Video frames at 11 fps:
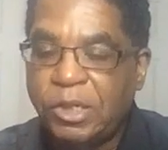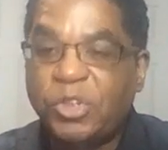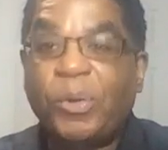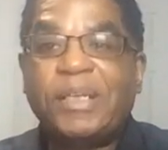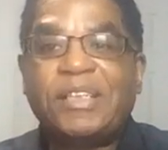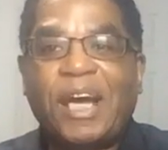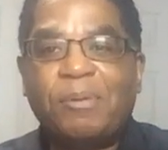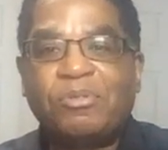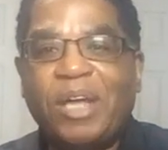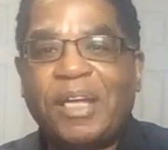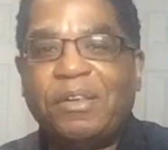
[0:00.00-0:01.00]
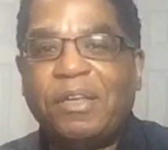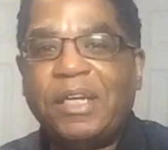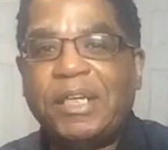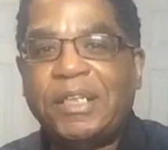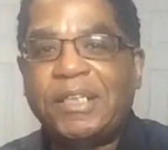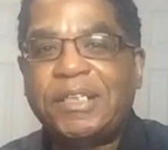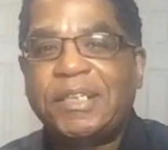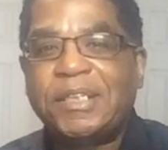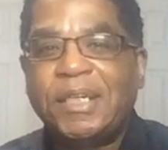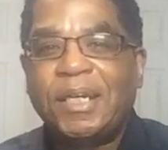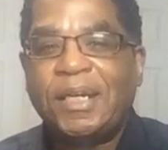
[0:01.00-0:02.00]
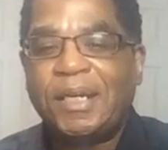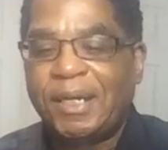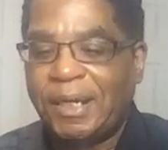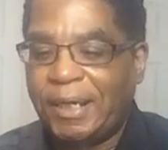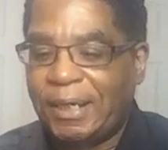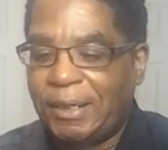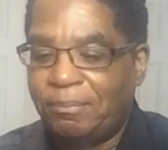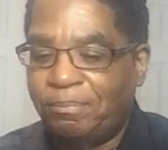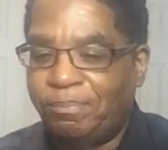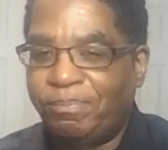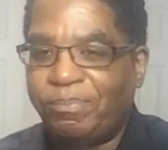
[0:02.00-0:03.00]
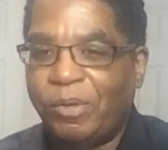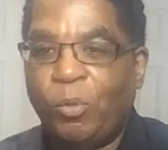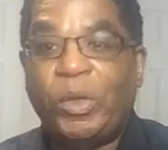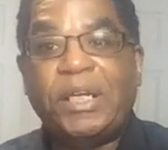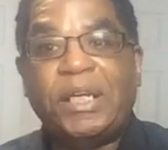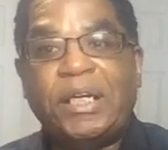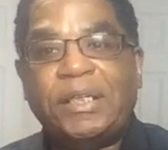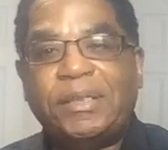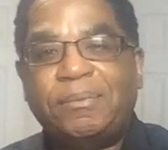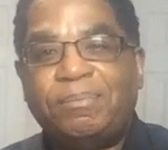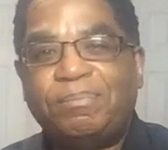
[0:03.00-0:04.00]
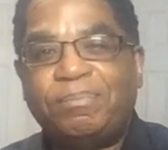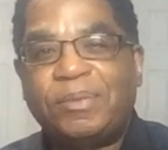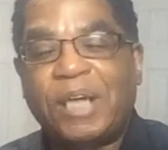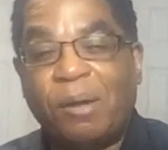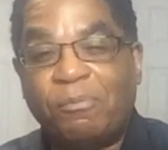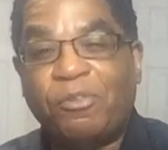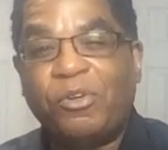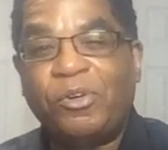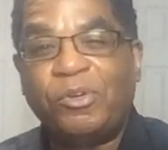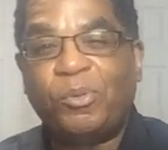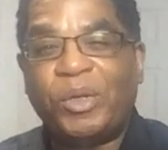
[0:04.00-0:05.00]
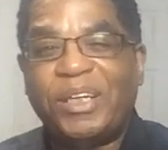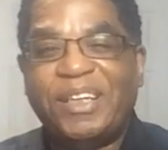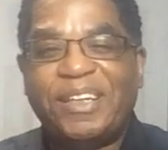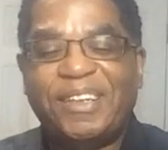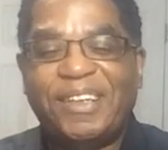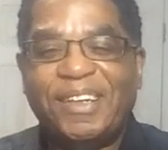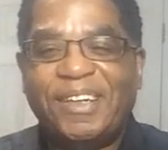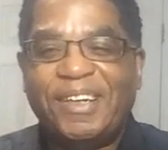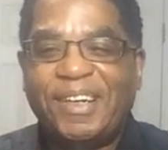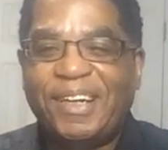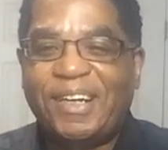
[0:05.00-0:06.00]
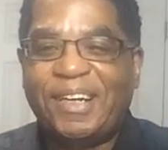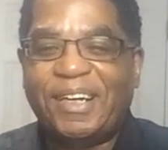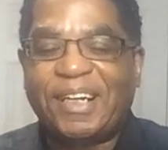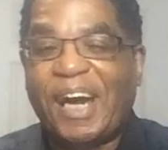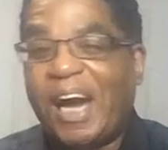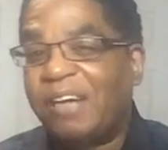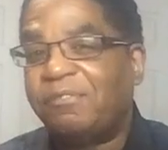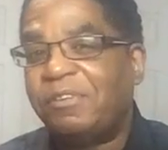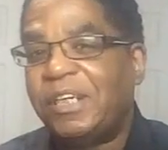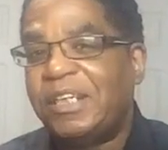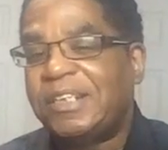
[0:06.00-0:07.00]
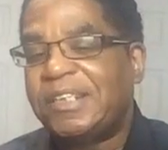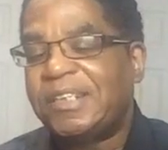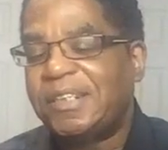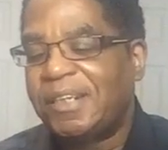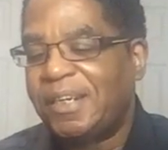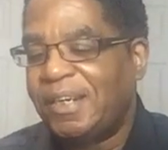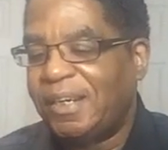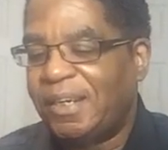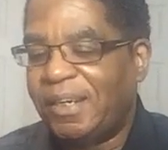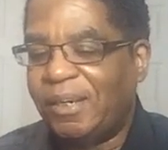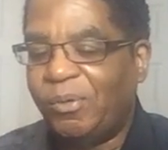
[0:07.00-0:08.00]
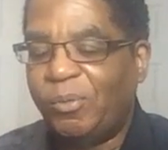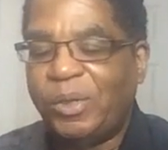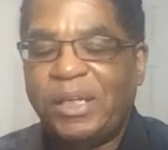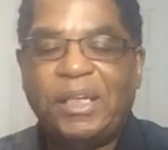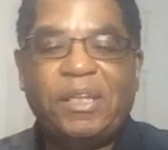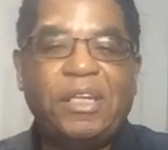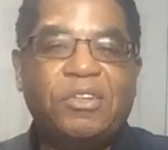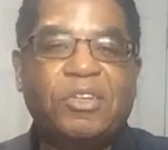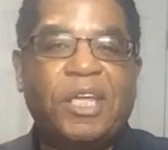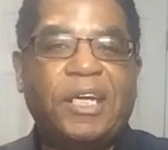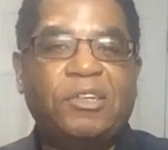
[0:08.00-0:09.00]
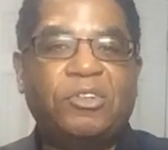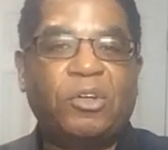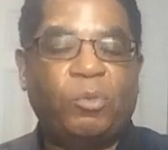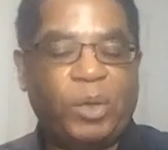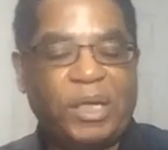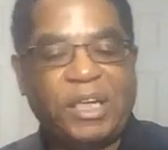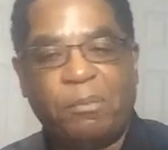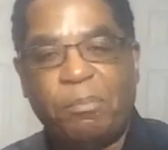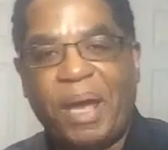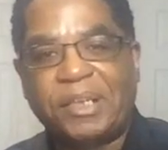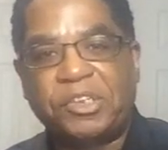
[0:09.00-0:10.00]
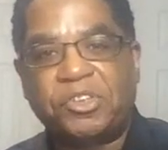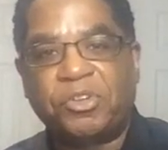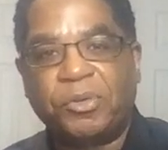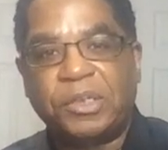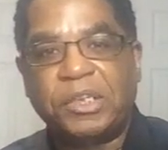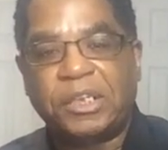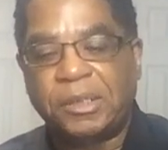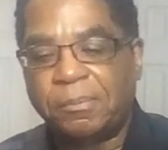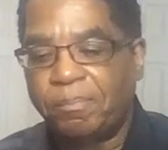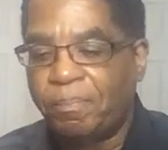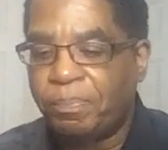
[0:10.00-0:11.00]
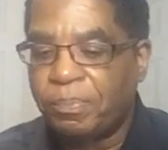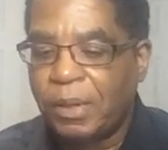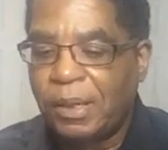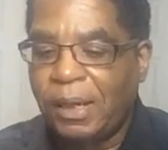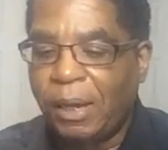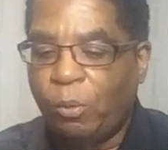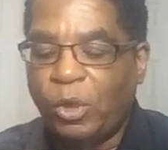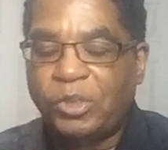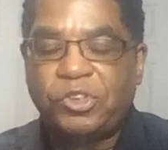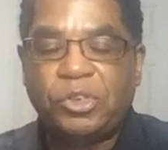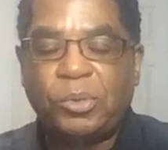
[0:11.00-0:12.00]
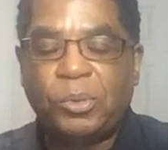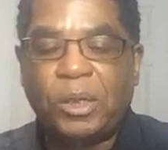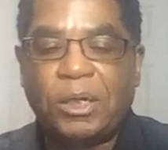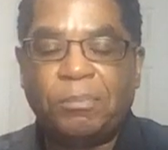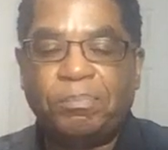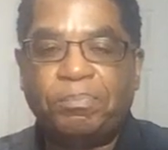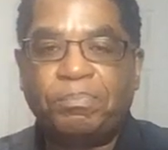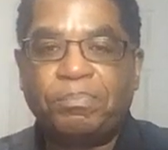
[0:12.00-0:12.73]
during times like these, we need comfort, we need confidence, we need these things so that we can get back to certainty. I want to